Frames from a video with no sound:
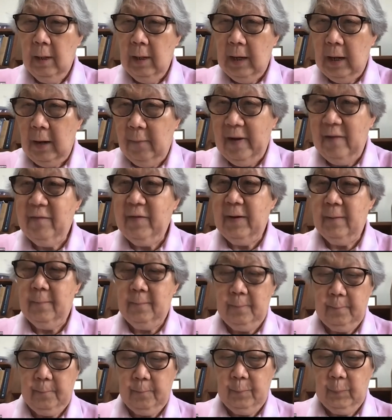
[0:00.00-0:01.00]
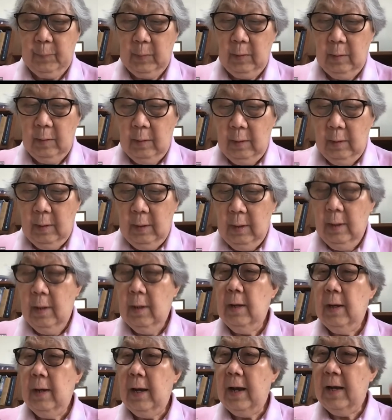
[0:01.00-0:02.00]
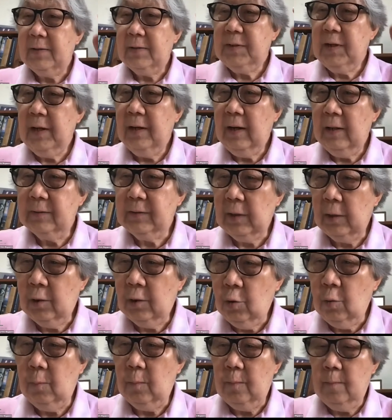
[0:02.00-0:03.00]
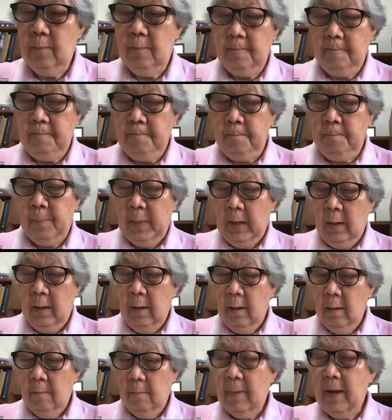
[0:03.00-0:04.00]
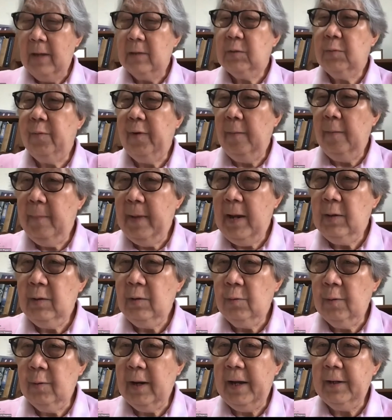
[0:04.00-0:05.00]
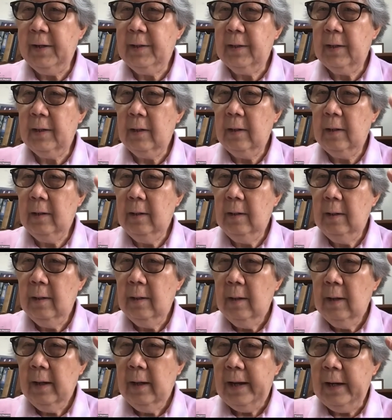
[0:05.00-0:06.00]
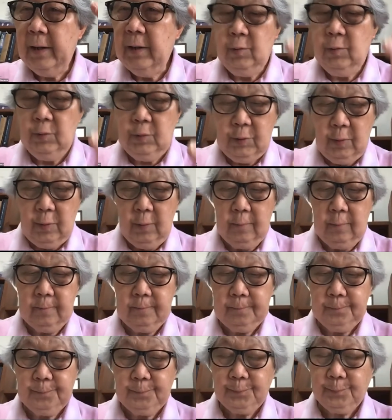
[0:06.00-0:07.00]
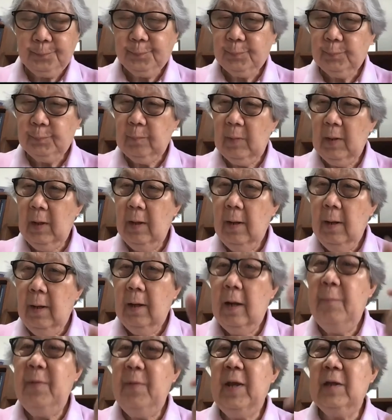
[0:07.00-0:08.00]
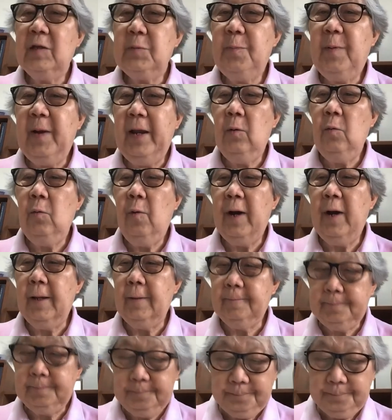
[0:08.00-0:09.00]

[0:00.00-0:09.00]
However, ASEAN as a group must remain united and neutral. Let me explain why.